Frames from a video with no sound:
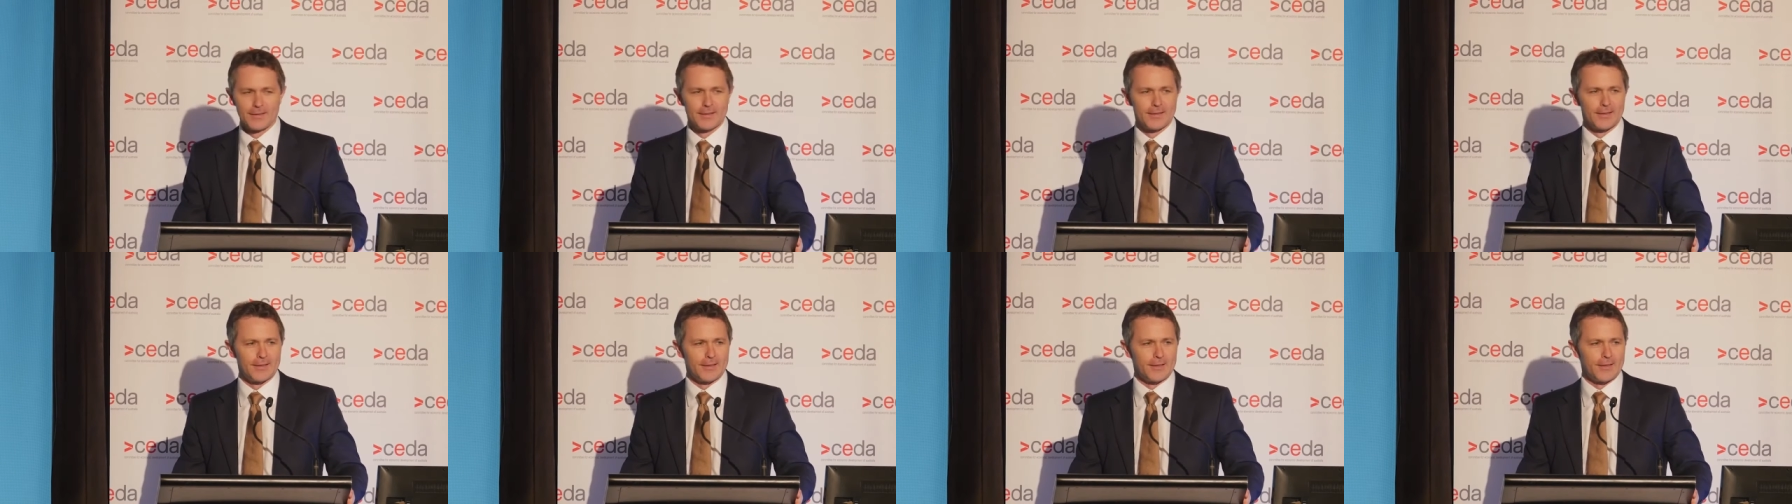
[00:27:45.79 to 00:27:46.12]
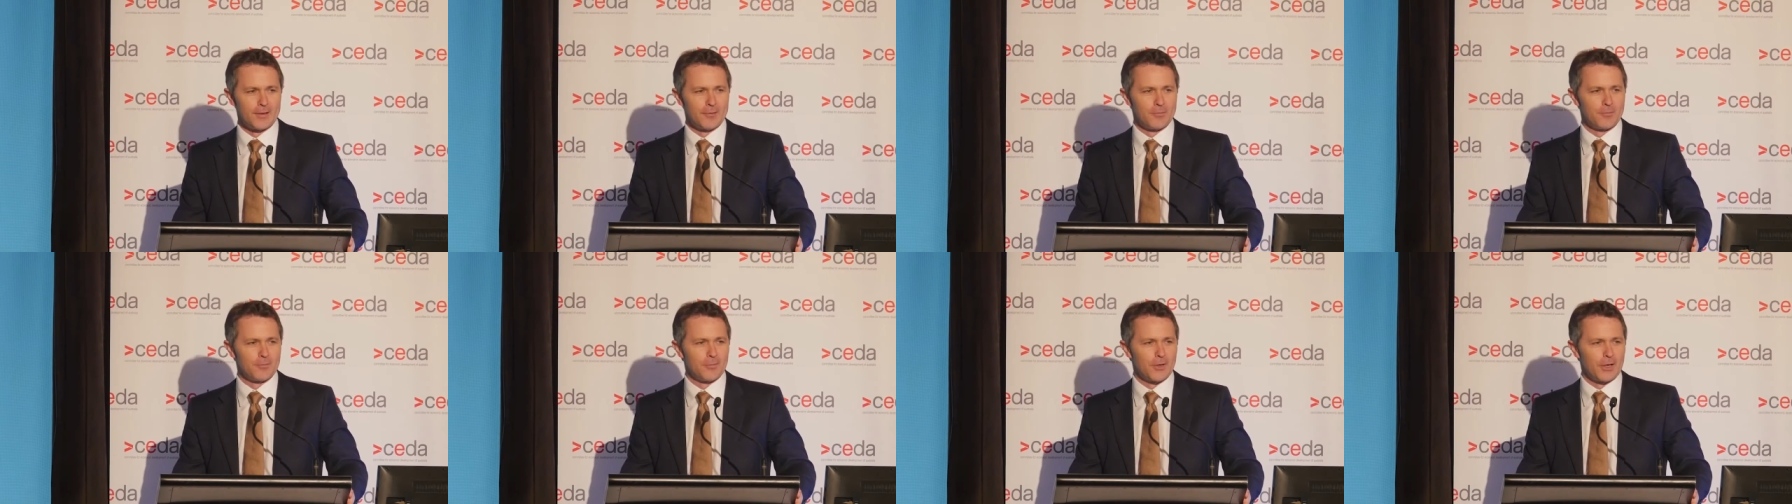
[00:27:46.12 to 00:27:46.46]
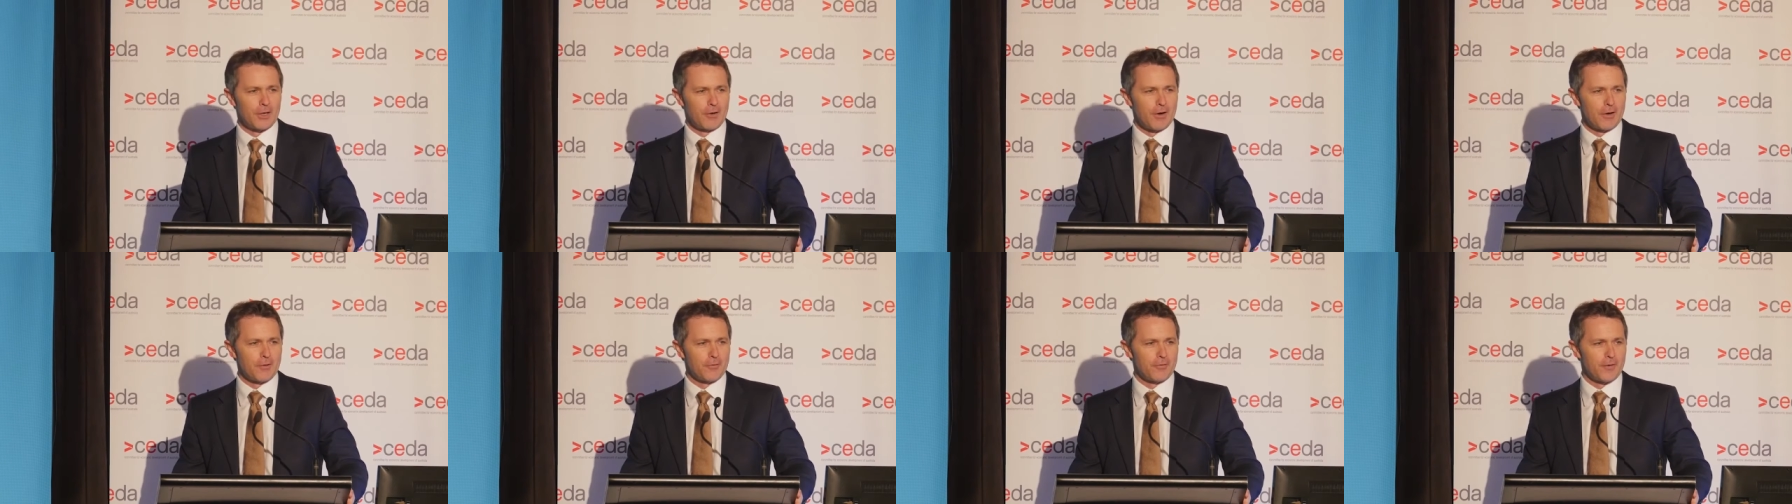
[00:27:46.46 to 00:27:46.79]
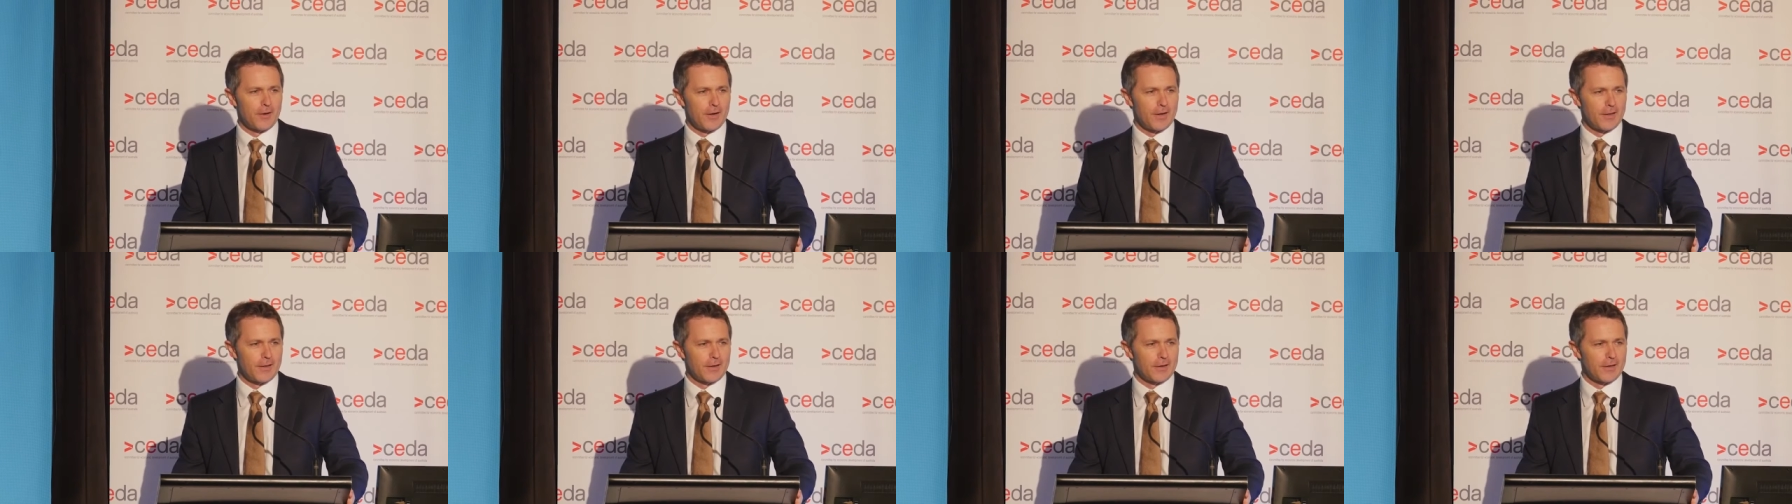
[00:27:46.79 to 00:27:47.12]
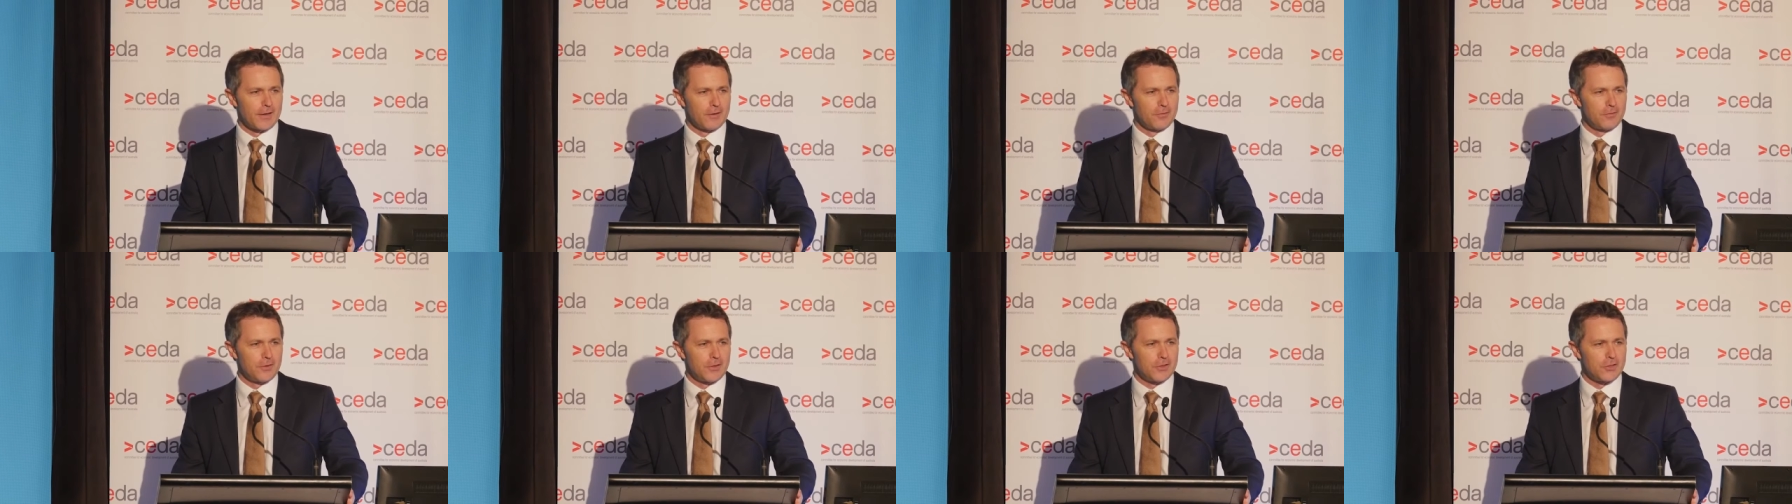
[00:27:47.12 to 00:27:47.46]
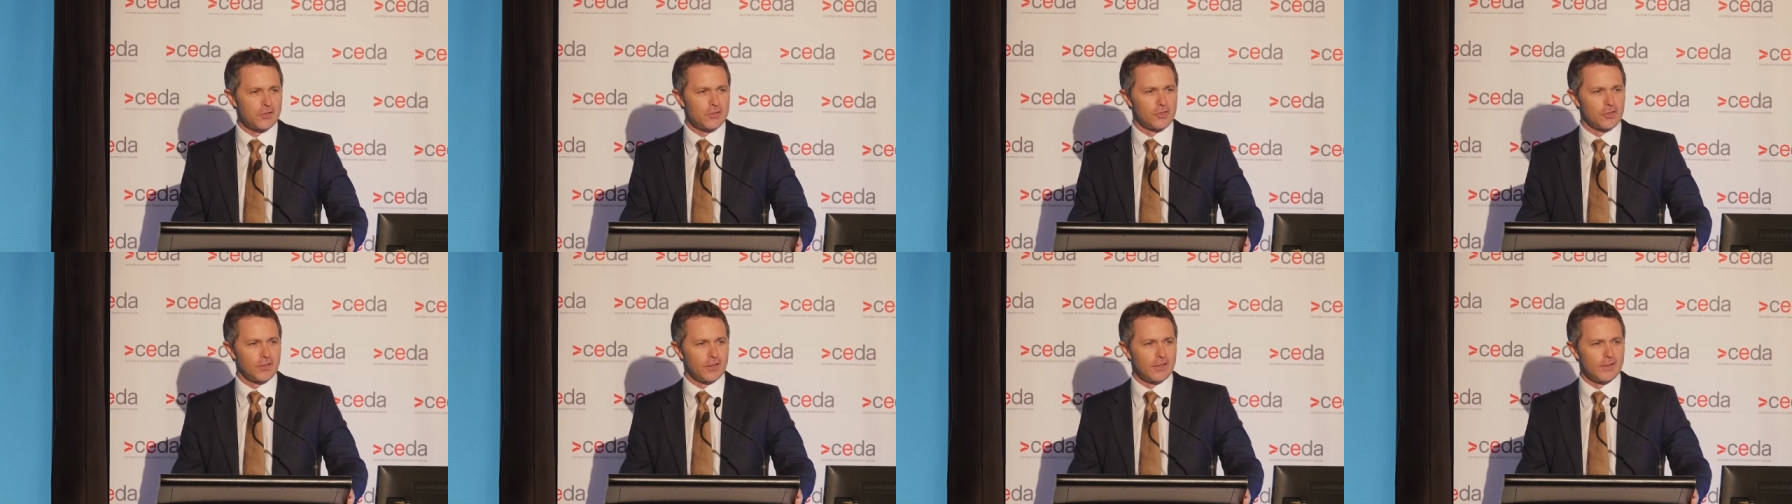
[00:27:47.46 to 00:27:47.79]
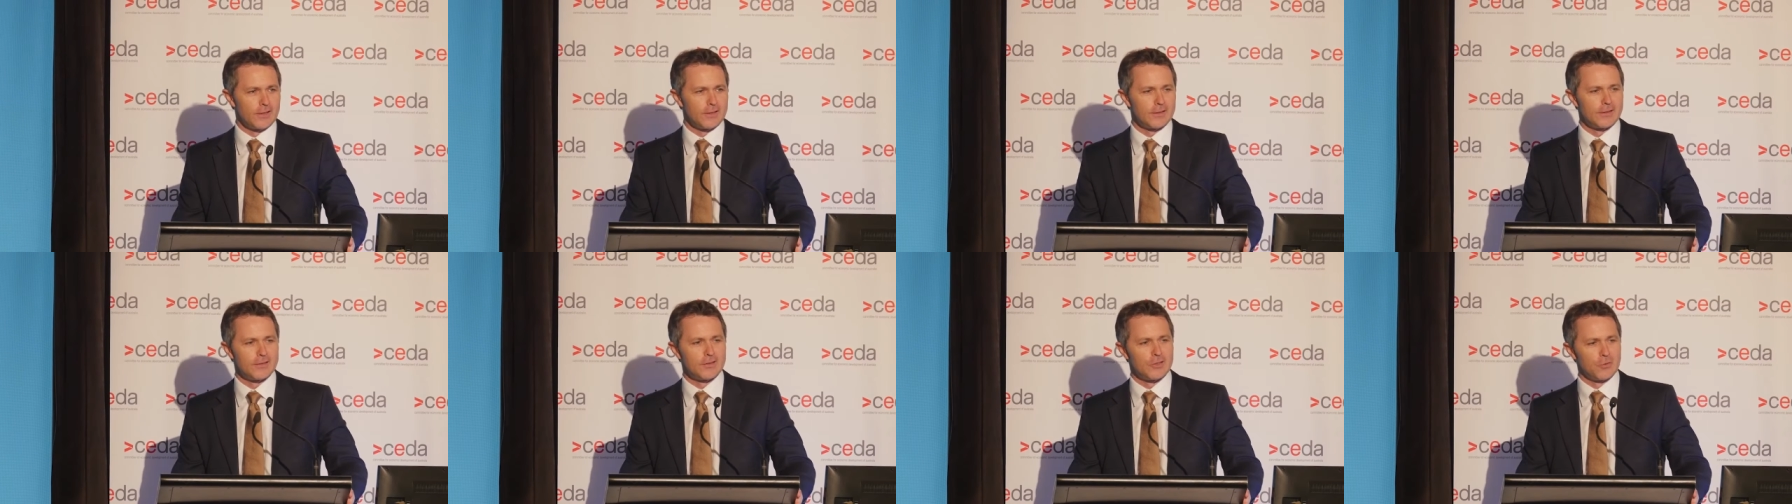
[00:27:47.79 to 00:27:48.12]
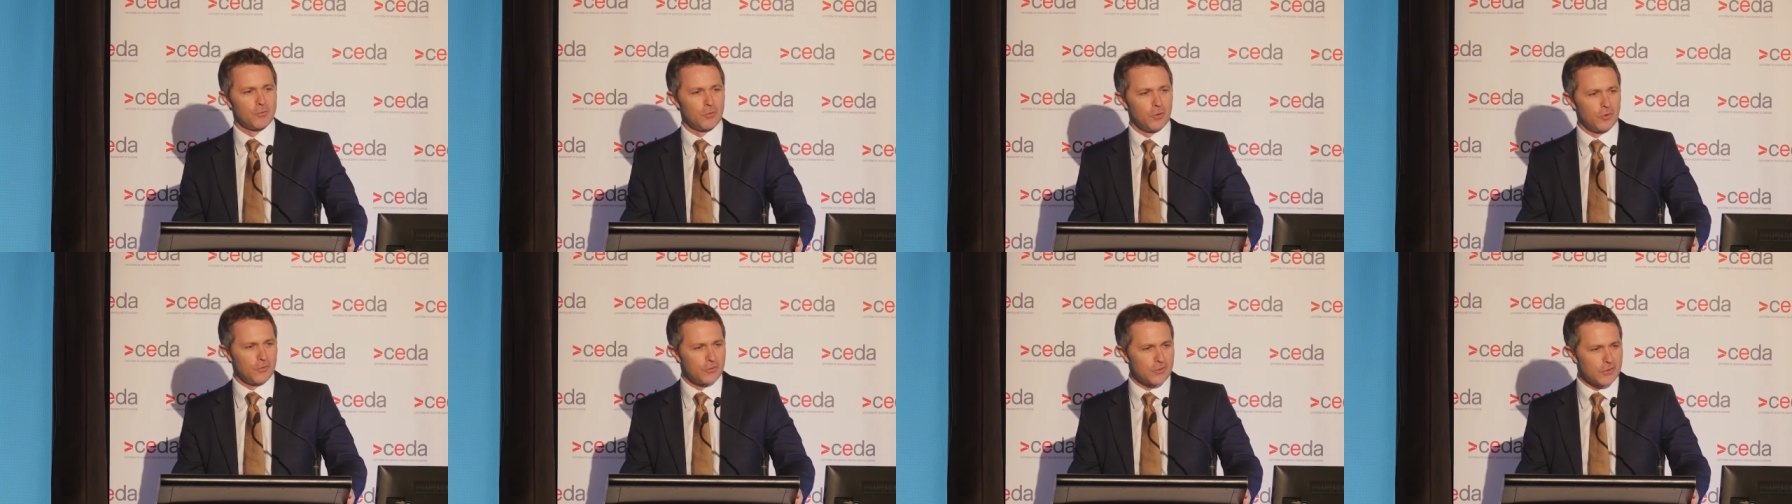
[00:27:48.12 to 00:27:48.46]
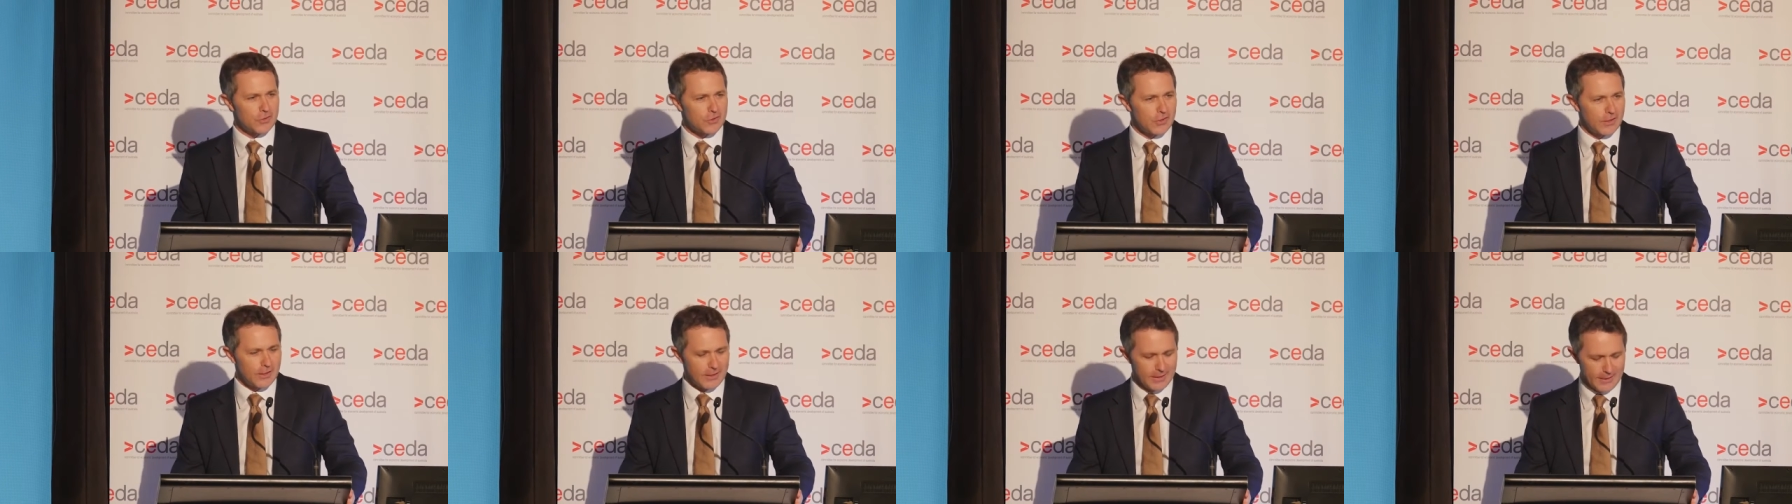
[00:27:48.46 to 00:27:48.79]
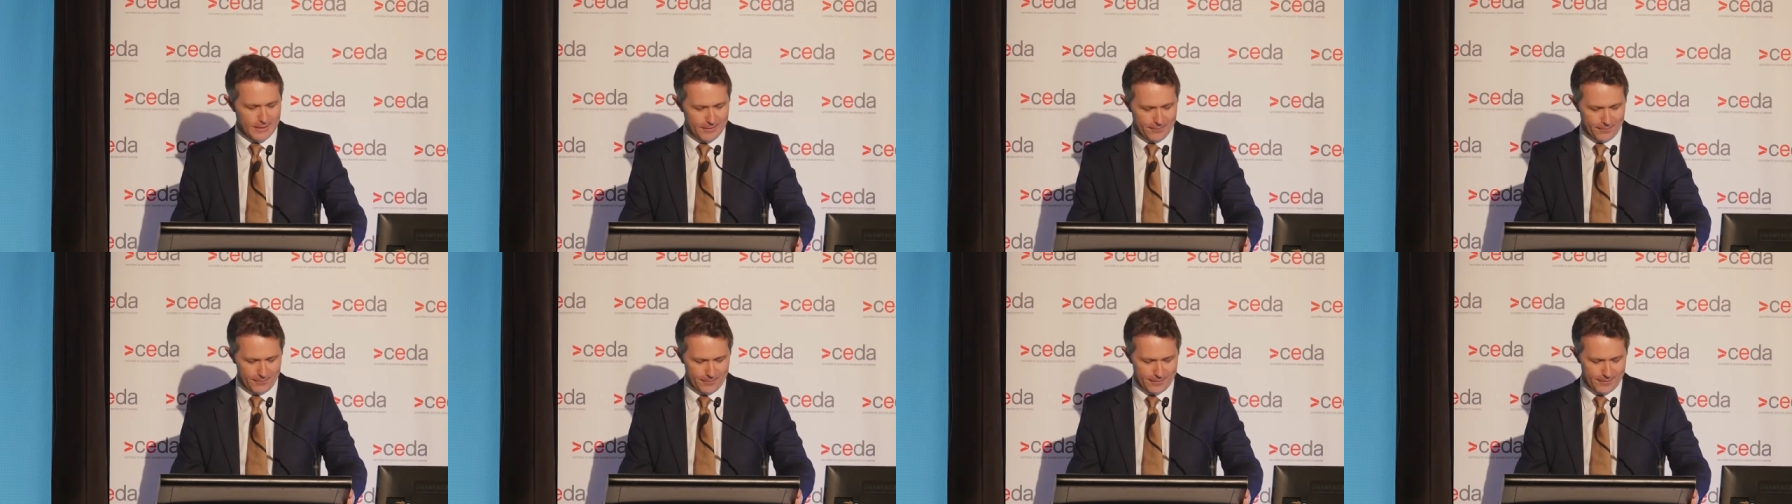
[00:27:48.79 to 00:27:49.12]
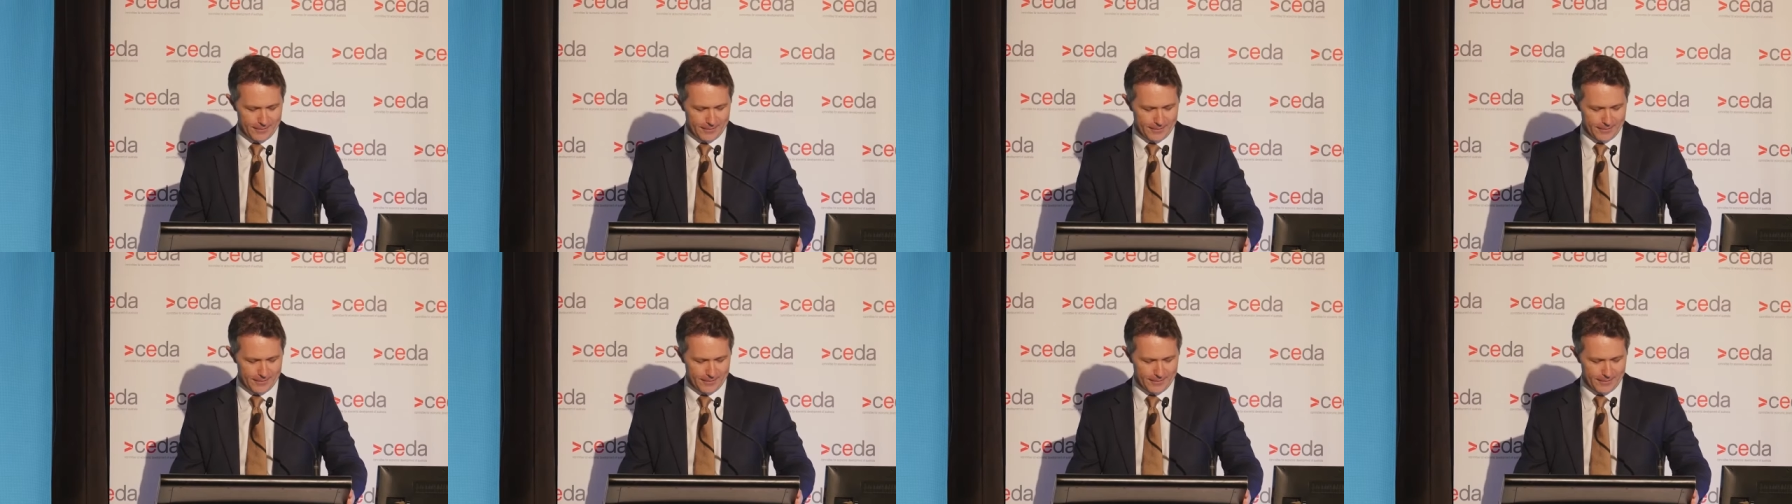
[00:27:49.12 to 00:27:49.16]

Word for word: Uh, my grandfather convinced Jean to move to Sydney.